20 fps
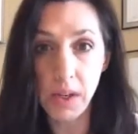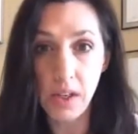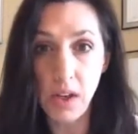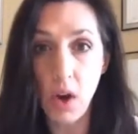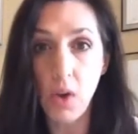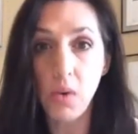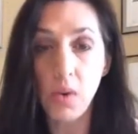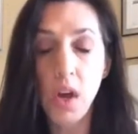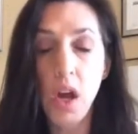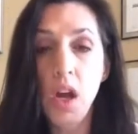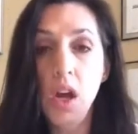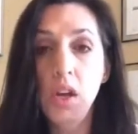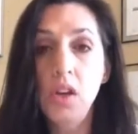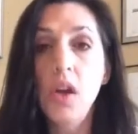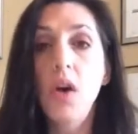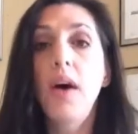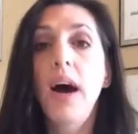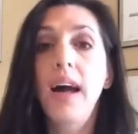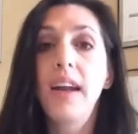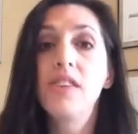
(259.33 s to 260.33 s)
don't
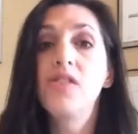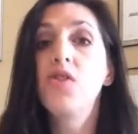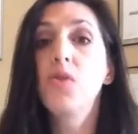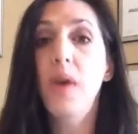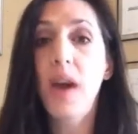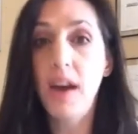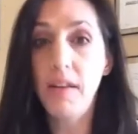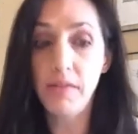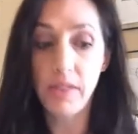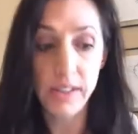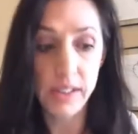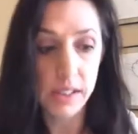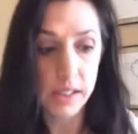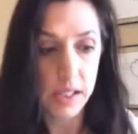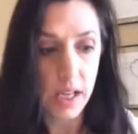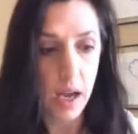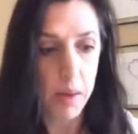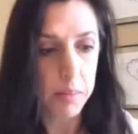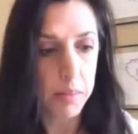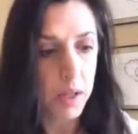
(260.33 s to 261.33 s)
know how to do every
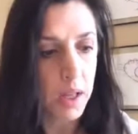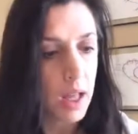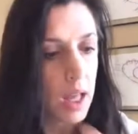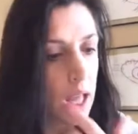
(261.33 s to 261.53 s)
step.